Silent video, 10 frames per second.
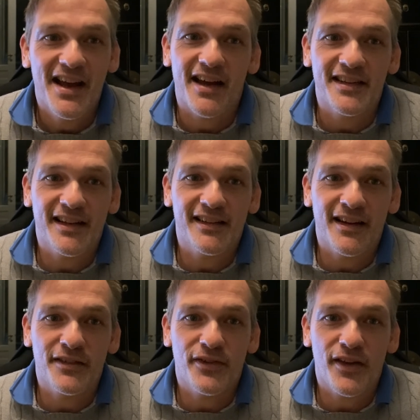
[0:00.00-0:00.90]
And
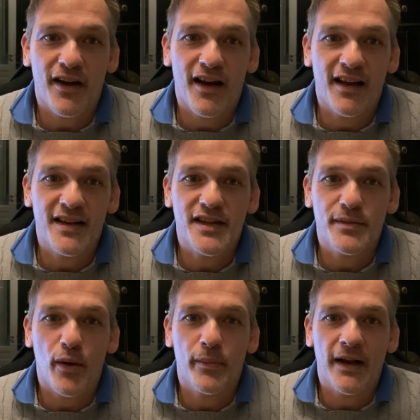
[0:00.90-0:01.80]
Deadline further highlighted the
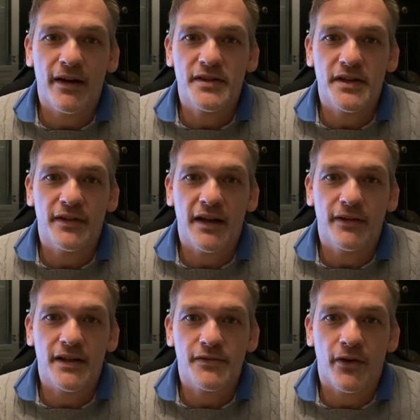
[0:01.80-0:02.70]
popularity of
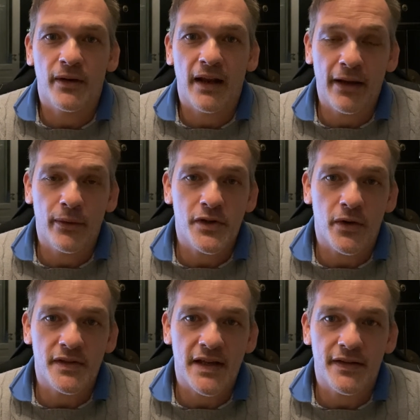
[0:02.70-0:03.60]
Netflix foreign language
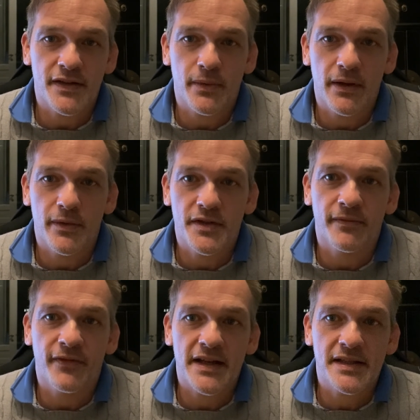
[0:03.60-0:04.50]
content this week with
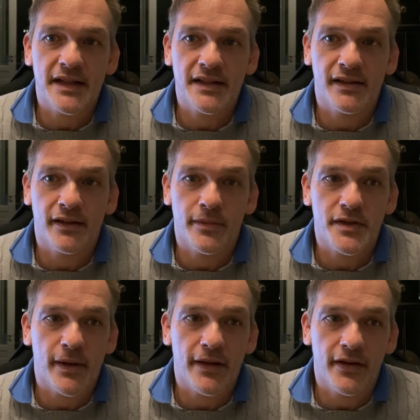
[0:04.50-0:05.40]
some fascinating
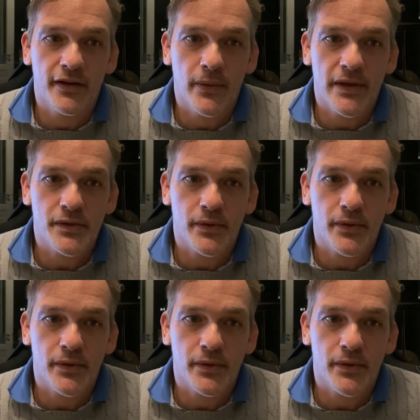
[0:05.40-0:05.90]
numbers about their US